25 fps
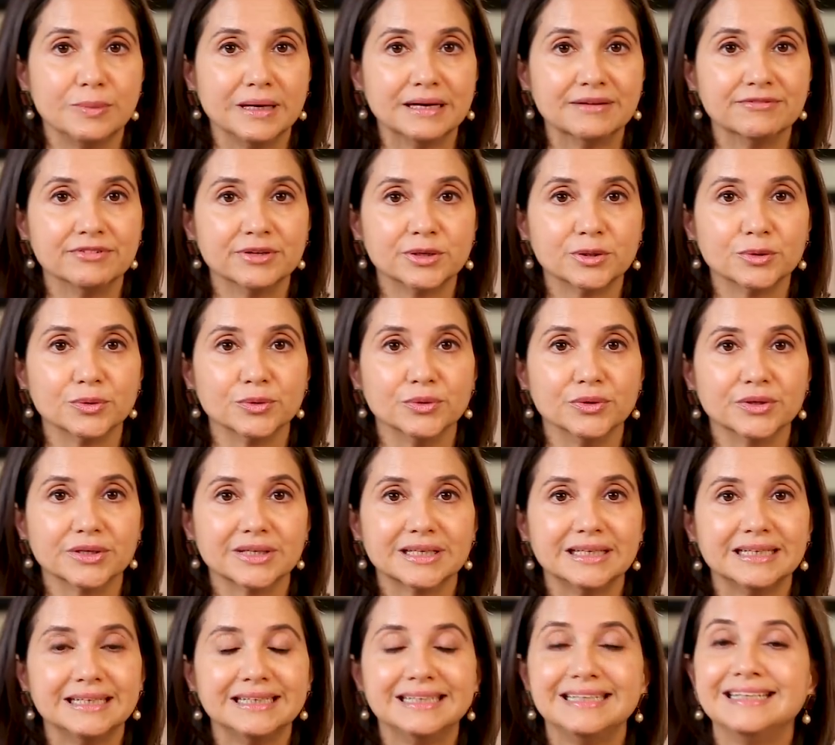by Vinod.
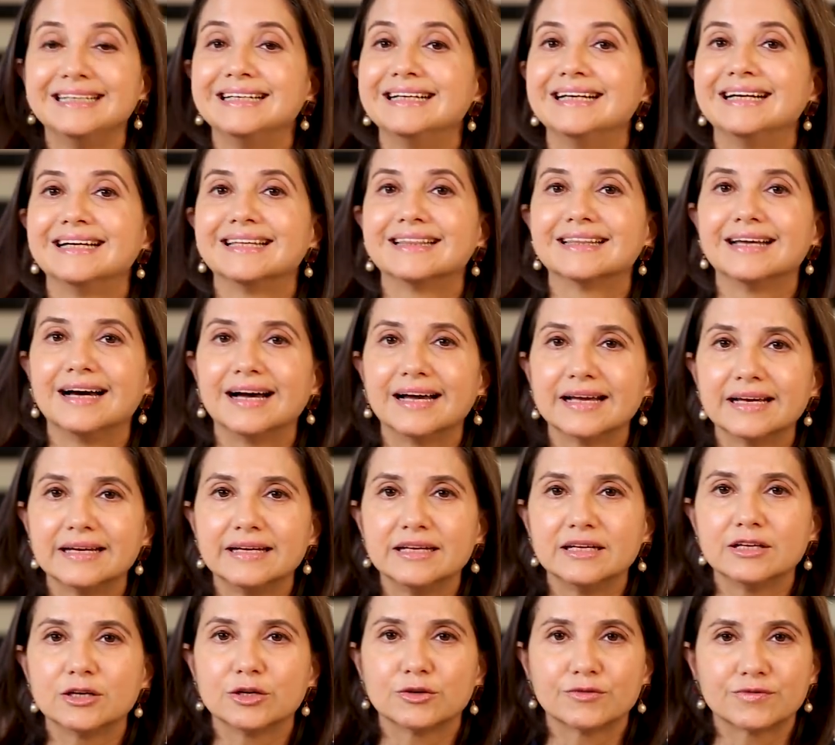The
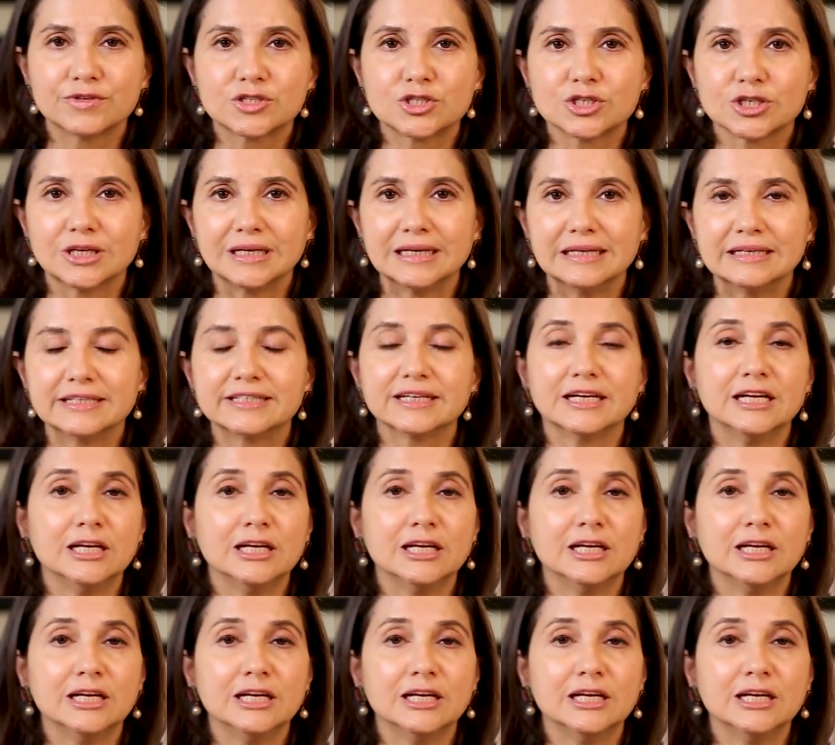idea of a child